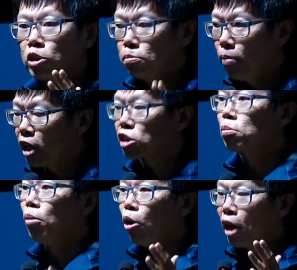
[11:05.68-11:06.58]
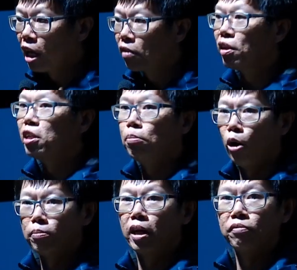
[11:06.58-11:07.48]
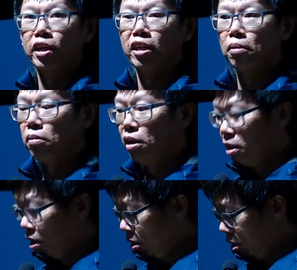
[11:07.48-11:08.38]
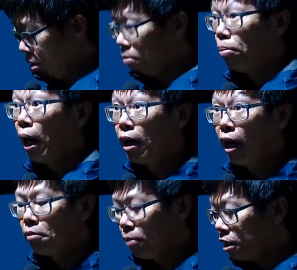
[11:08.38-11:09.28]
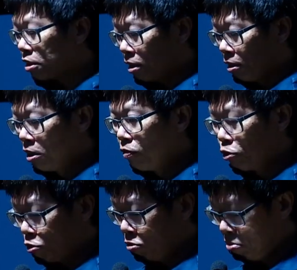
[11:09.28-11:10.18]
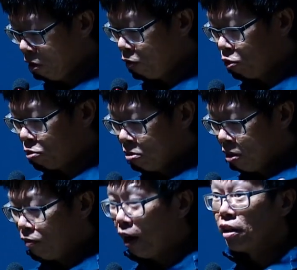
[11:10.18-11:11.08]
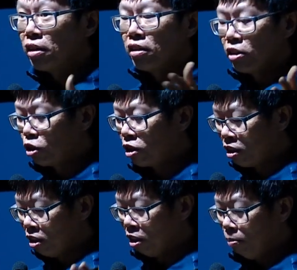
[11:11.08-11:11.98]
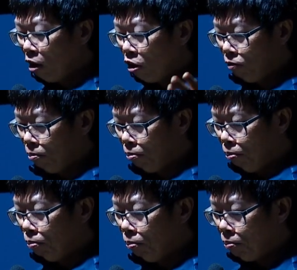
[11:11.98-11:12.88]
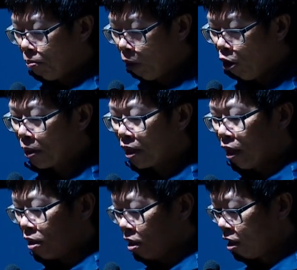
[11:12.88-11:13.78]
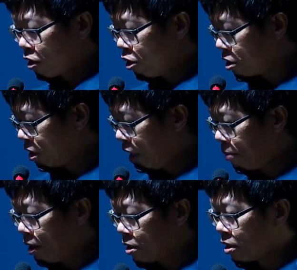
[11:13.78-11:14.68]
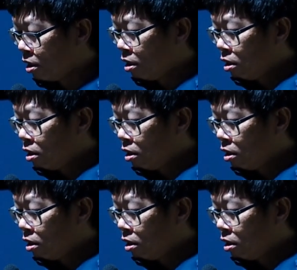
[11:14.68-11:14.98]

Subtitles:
was much more heavily bombed than Vietnam. By land mass, if you divide, you know, the amount of bombing and across the land mass